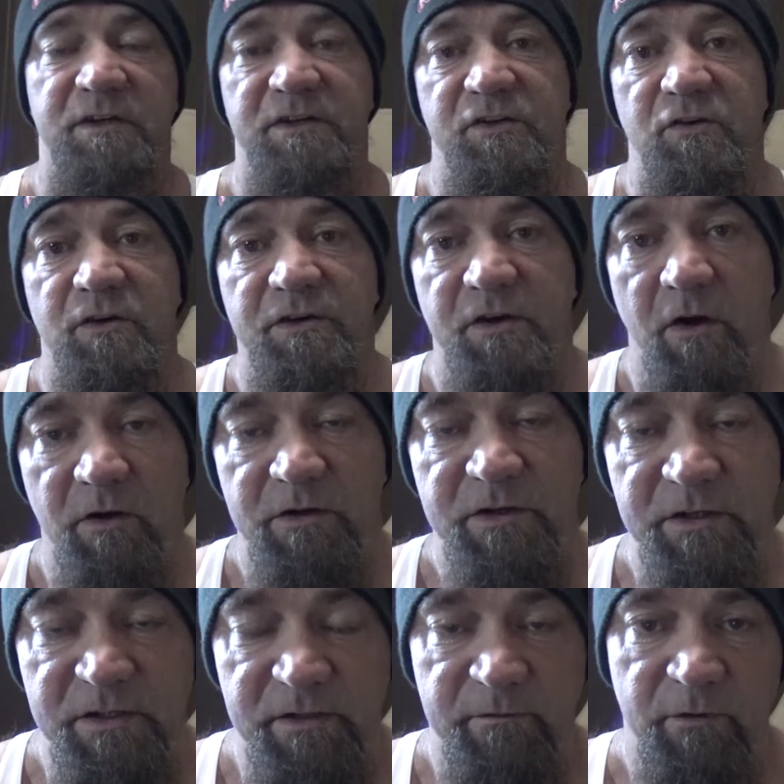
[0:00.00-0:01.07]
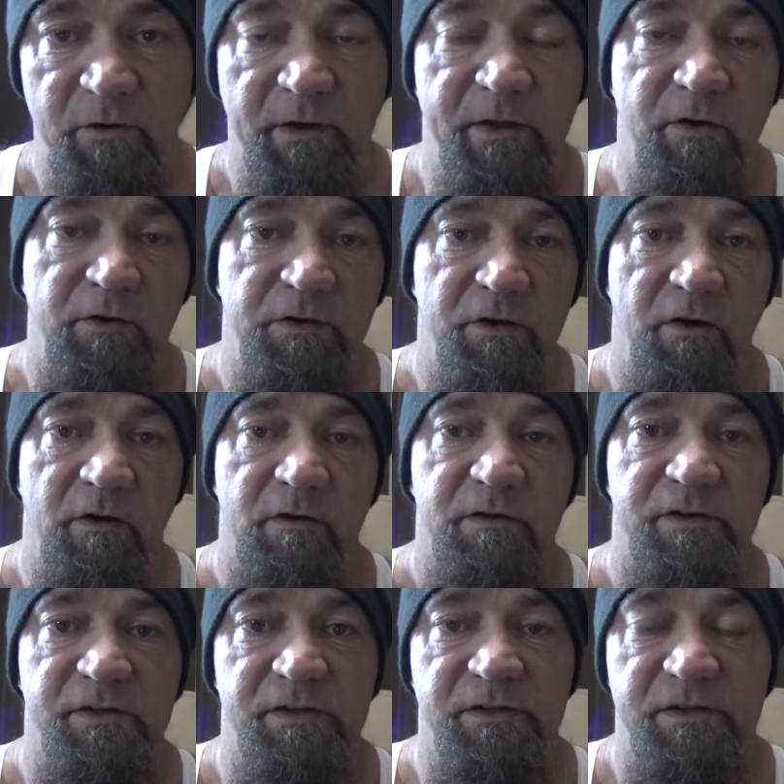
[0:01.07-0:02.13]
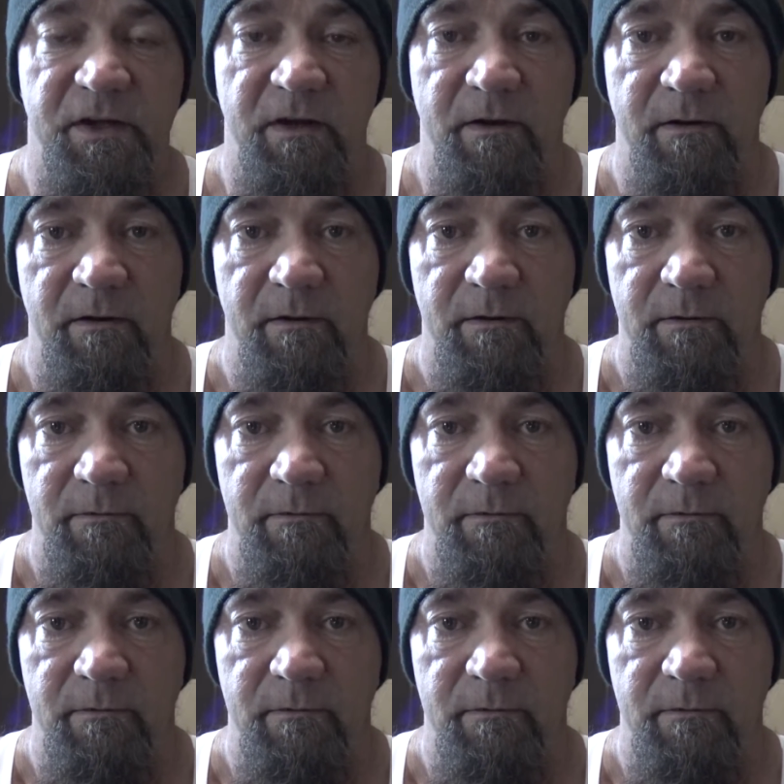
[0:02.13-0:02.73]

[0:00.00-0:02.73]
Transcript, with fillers: she's a good dog. She's a really good dog. She's uh,